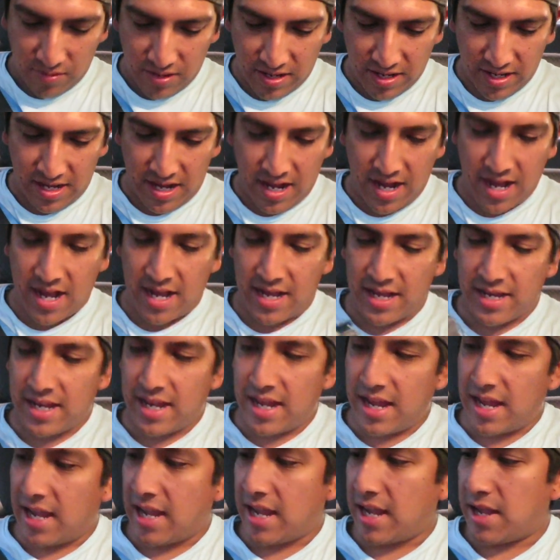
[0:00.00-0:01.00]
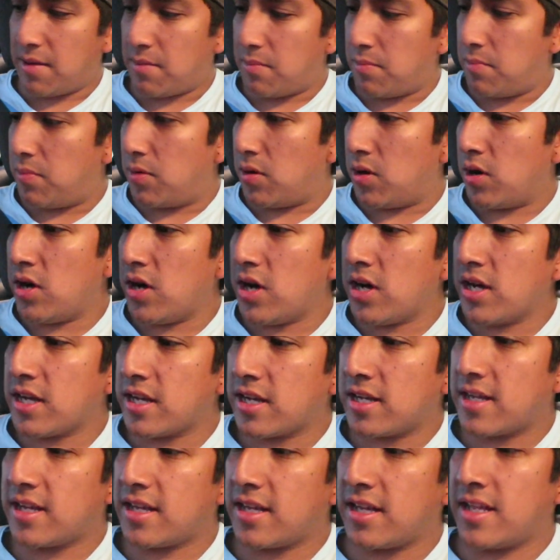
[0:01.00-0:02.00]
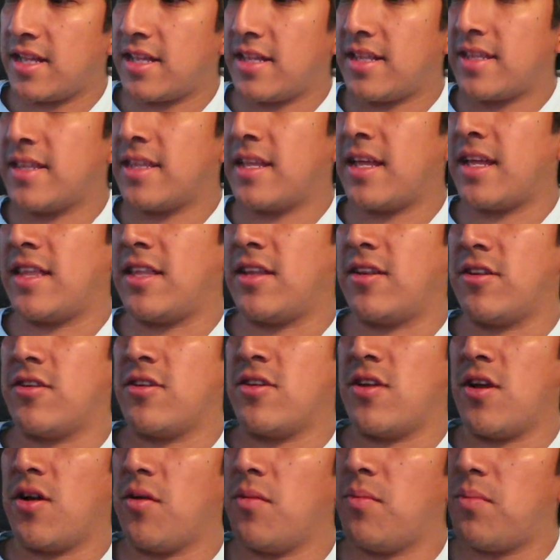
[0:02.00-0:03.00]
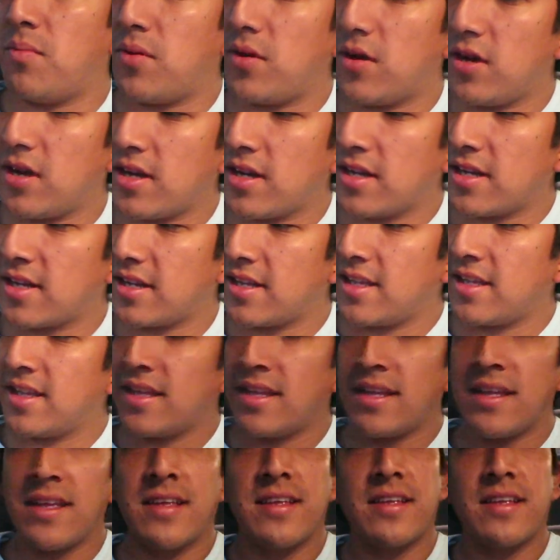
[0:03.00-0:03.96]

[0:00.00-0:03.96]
we got a book, a notebook,